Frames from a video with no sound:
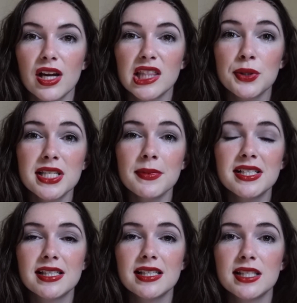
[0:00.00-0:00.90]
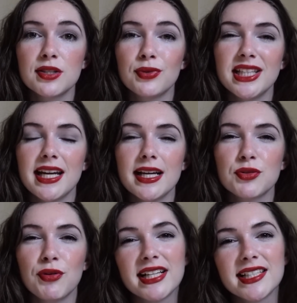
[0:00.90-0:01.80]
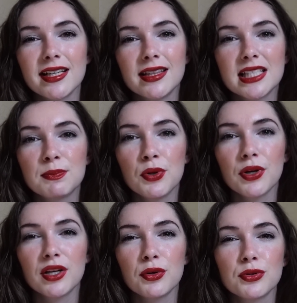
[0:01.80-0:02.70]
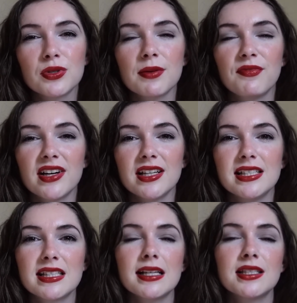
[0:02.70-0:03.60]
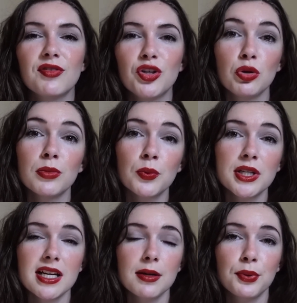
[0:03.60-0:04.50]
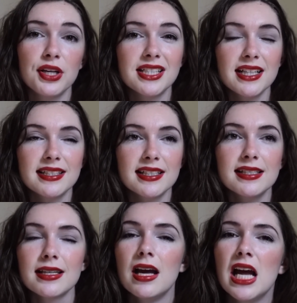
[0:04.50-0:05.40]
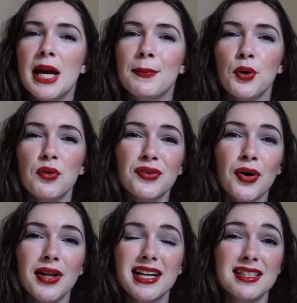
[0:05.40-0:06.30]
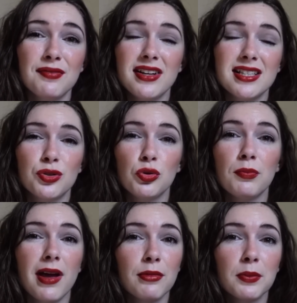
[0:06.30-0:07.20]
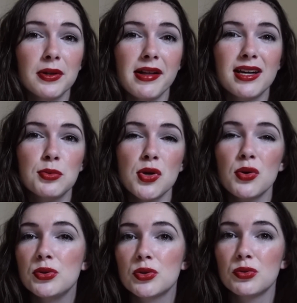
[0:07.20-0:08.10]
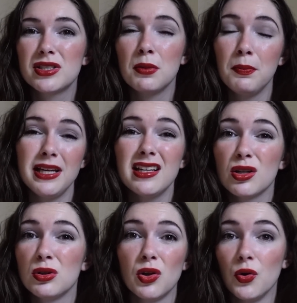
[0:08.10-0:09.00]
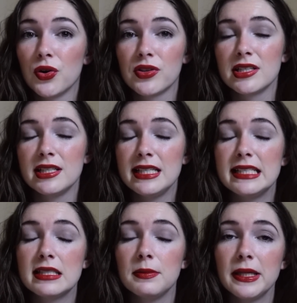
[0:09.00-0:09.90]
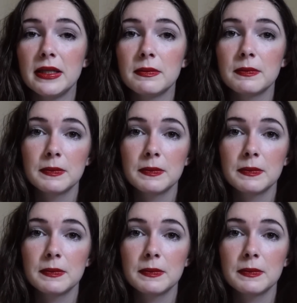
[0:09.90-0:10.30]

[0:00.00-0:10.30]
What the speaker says: There were some instances of really nice writing in this book, and also some very incisive humour, which I appreciated, but overall I didn't find it too memorable, and it was also, to me, a lot longer than it needed to be.